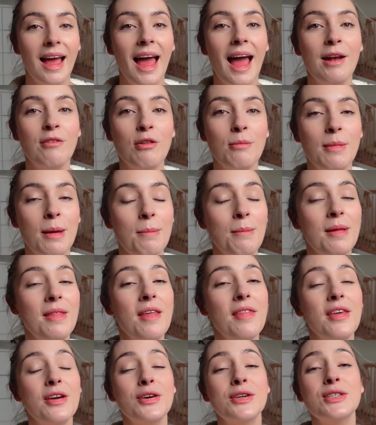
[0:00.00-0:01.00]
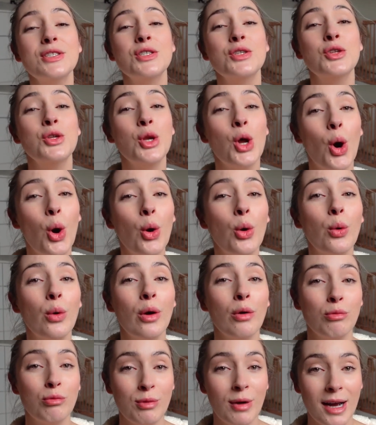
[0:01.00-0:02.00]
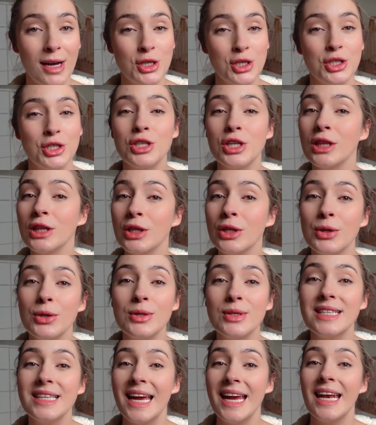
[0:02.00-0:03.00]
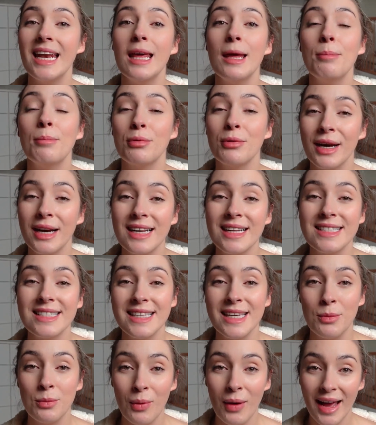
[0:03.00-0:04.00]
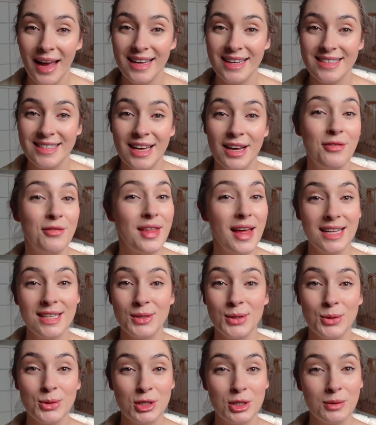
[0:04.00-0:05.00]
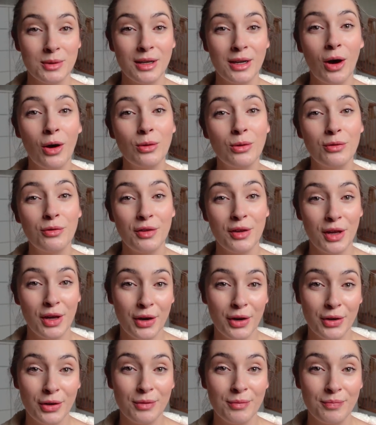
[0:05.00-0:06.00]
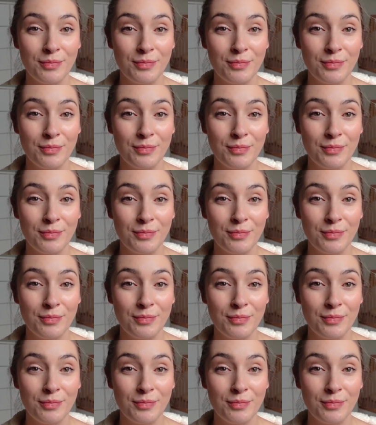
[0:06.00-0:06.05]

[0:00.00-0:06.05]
And remember that there is no rush to lose any pregnancy weight if that's also a goal for you.